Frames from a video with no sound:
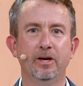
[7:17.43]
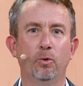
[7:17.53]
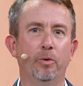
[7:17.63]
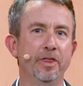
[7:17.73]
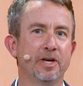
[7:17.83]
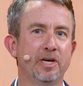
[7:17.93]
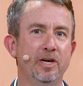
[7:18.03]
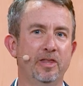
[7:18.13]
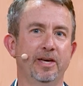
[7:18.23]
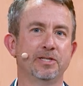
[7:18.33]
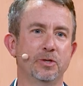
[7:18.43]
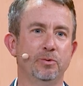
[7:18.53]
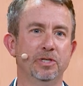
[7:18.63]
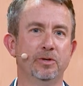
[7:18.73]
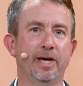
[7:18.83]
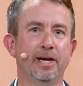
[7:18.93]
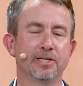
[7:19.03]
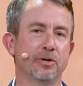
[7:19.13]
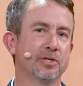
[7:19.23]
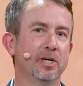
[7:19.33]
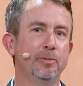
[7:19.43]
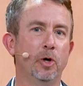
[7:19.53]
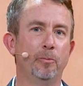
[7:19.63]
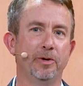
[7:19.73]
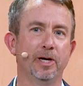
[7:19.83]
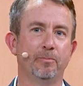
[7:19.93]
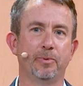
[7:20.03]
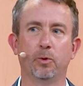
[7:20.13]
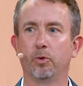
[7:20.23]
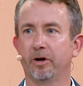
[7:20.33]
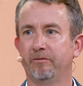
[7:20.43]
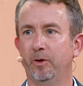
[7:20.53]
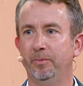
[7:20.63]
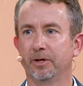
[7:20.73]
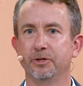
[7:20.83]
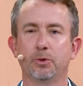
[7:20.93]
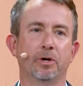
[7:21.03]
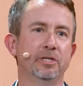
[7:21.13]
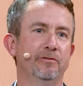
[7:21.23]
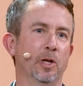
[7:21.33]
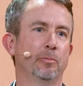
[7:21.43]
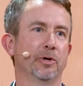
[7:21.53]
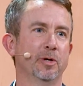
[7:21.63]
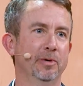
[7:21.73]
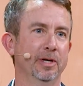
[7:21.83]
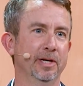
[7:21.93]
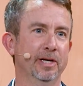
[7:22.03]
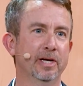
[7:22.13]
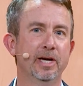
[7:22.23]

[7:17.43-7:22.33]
One of the key things as we do that is also going to be opening up the Workflow Builder to our developer community,